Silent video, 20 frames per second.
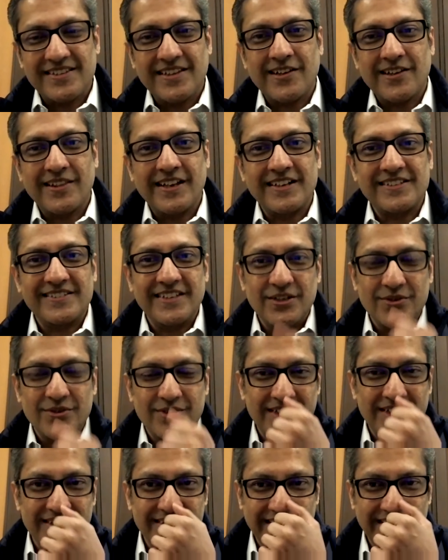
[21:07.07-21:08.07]
Now, let's say you
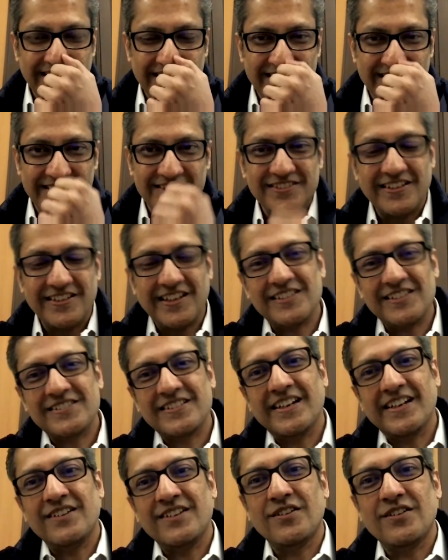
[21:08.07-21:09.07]
are the sales
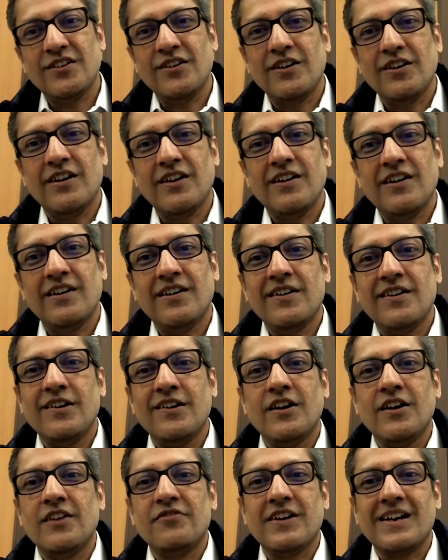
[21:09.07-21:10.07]
head
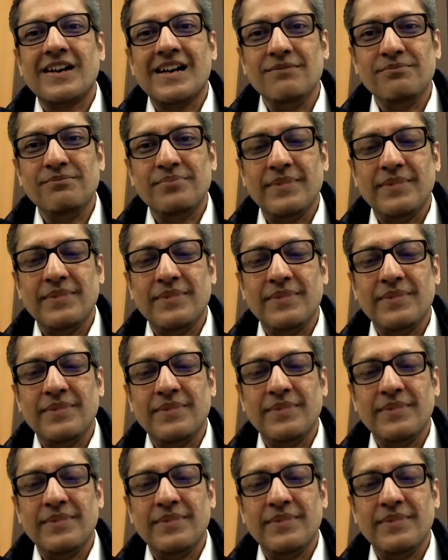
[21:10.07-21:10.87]
of a company